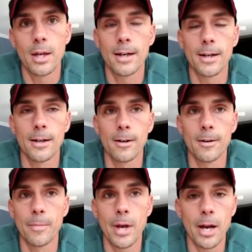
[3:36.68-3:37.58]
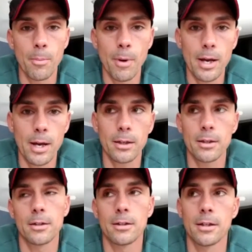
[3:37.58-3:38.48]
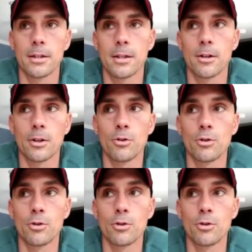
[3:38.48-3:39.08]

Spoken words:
air bike, and then I'll go